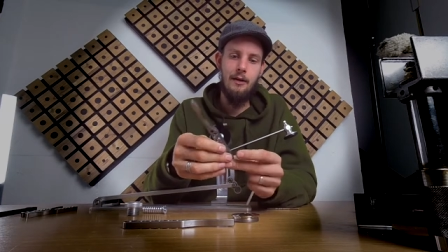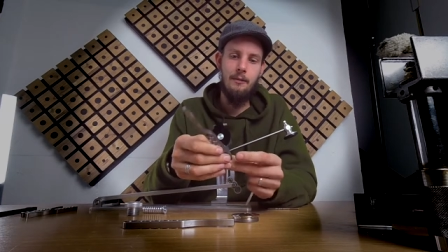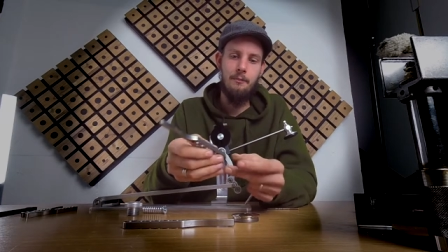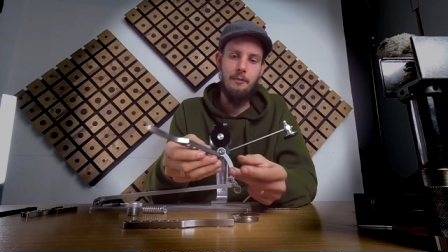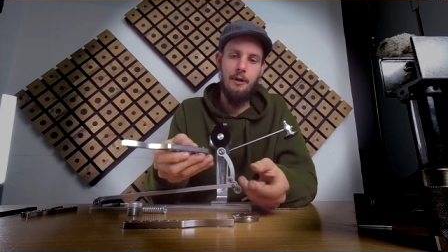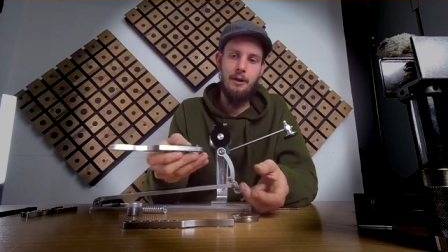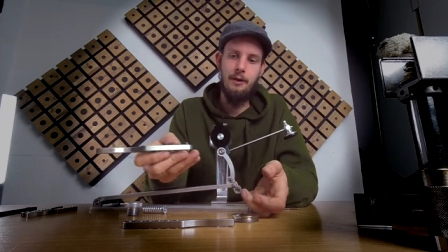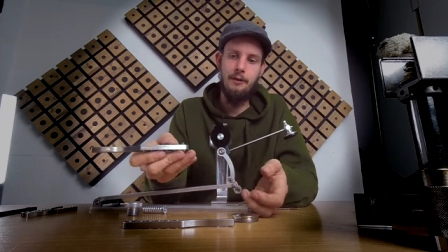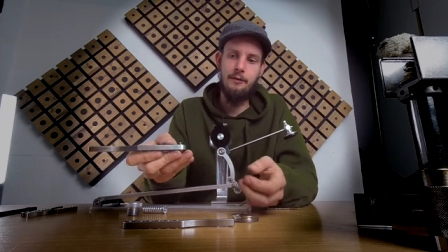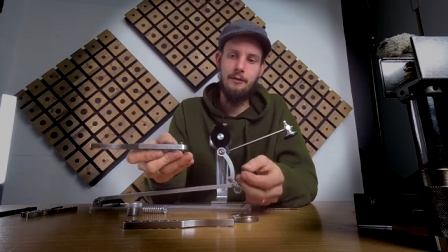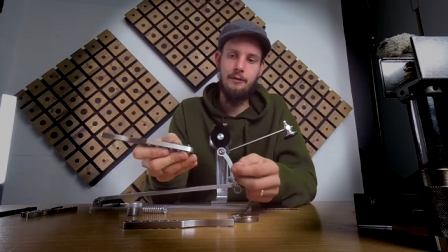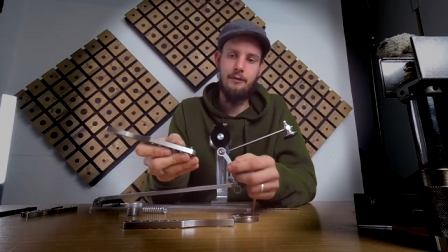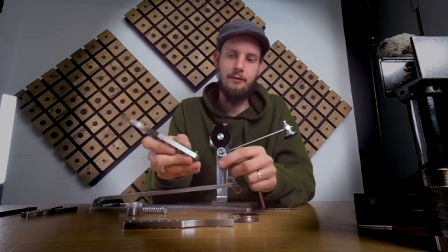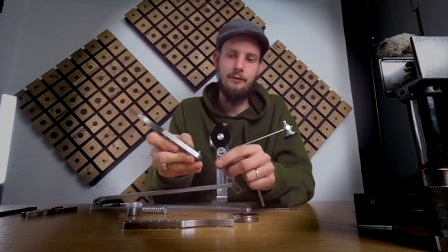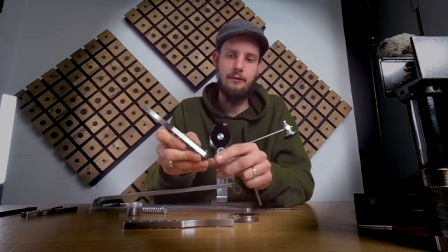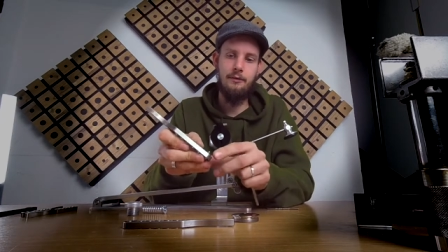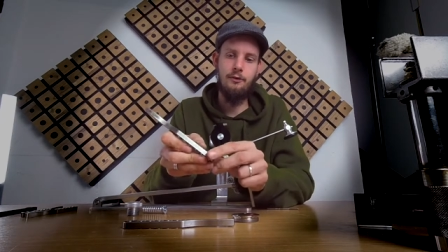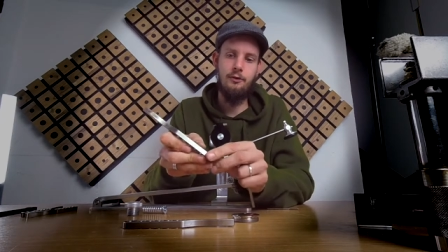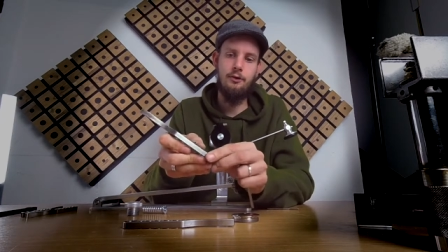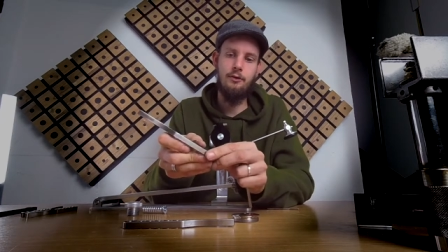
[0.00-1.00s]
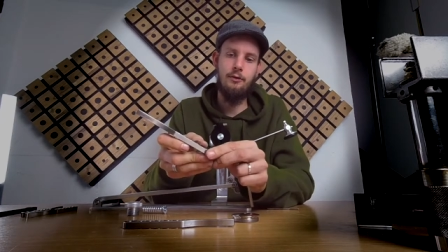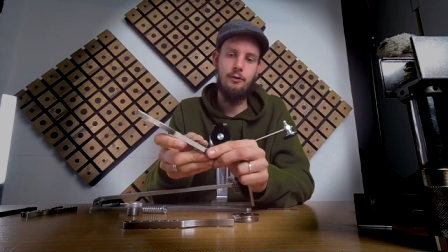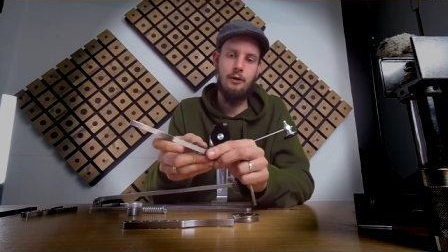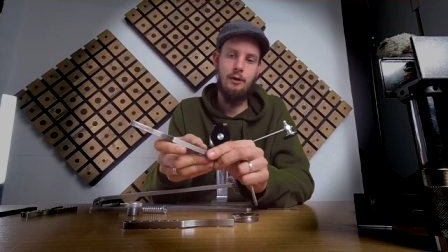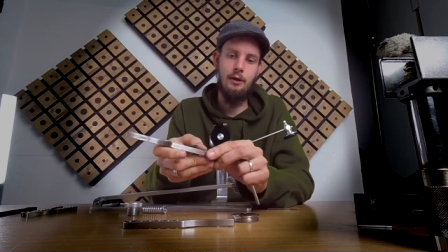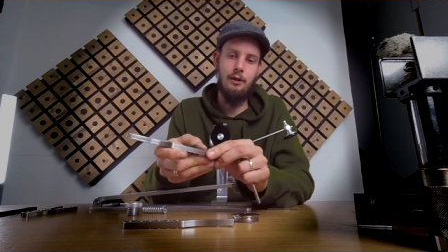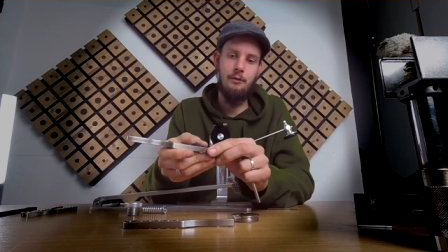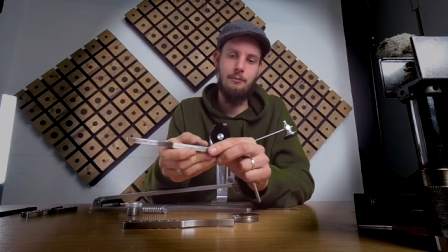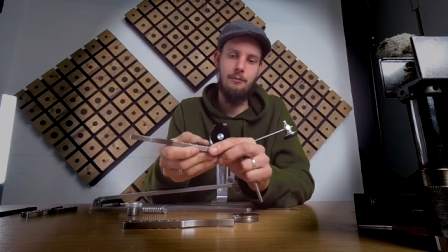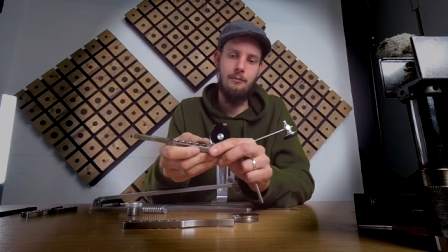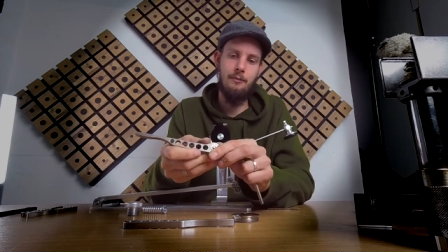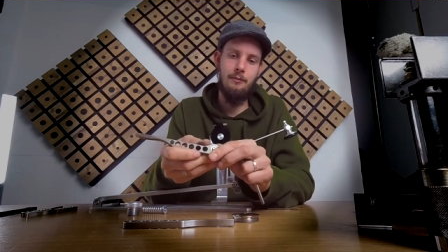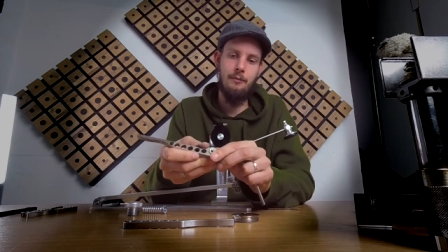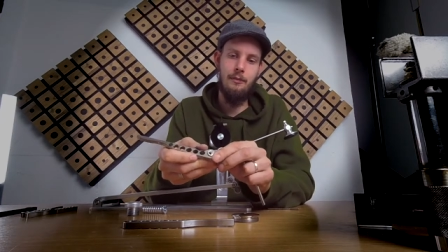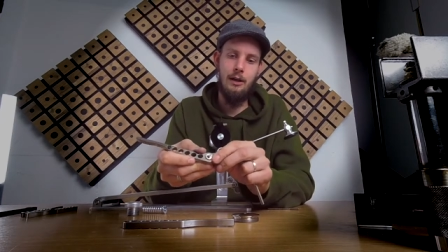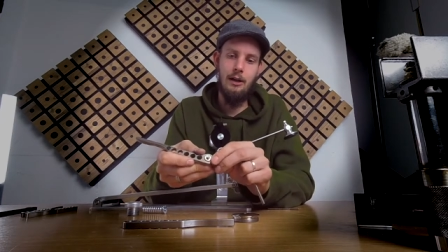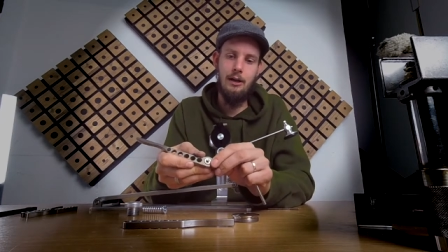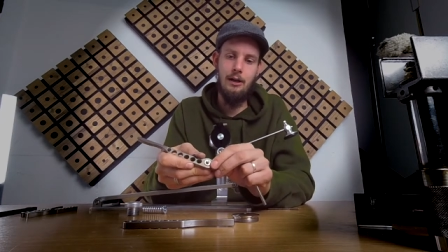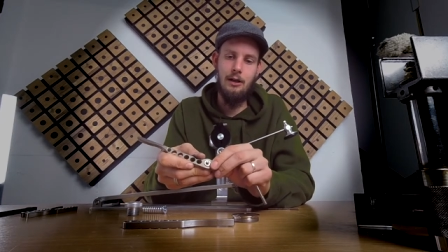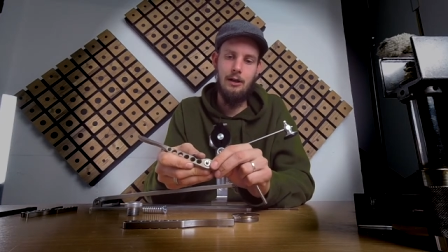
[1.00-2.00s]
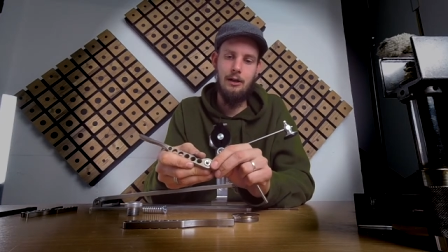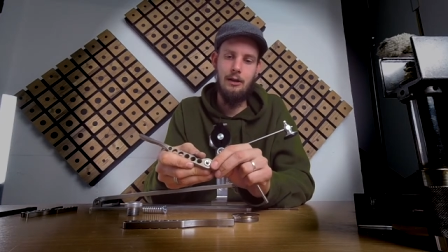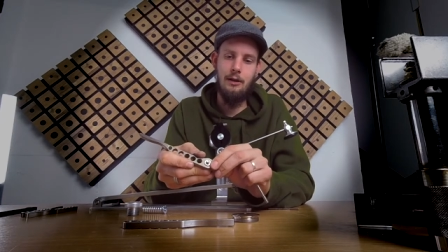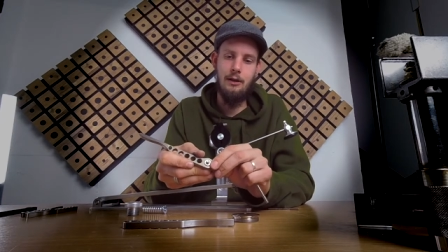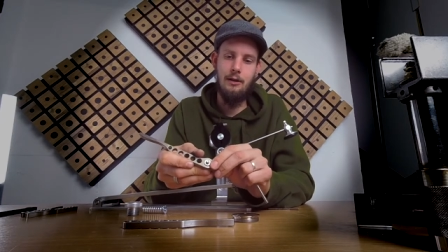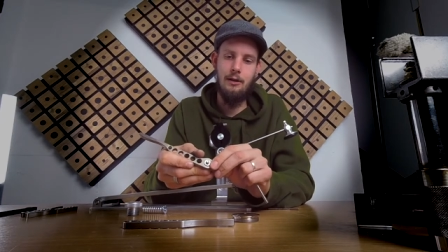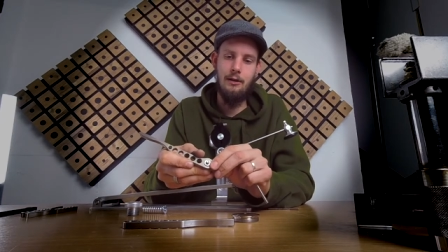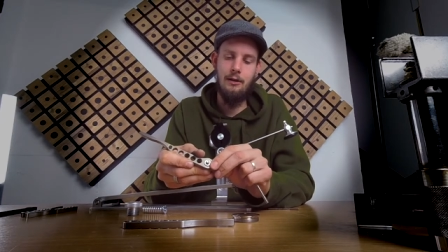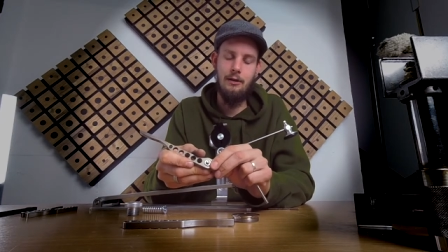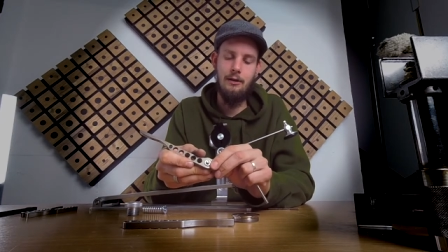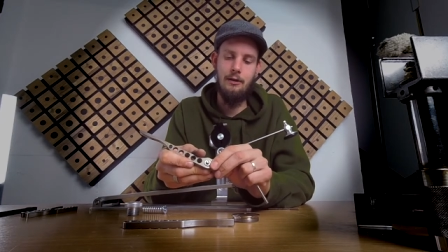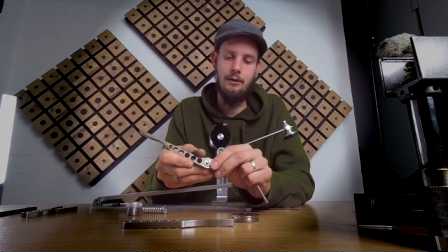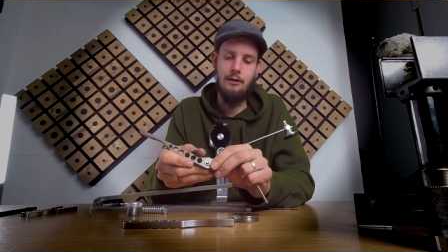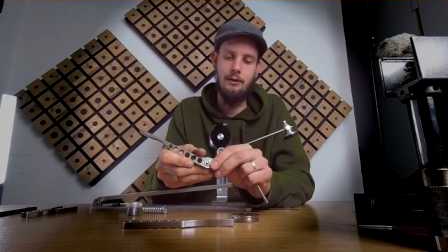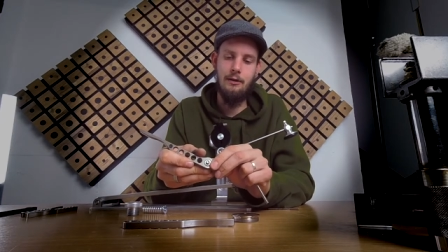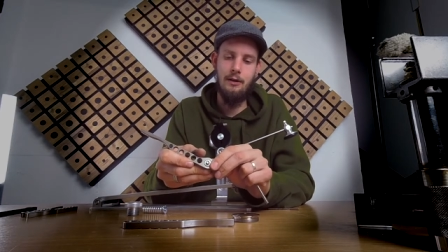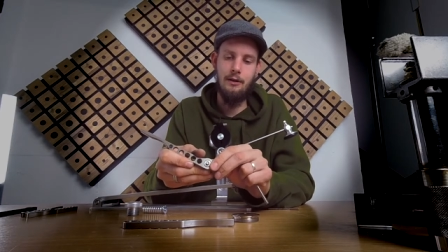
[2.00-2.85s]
but I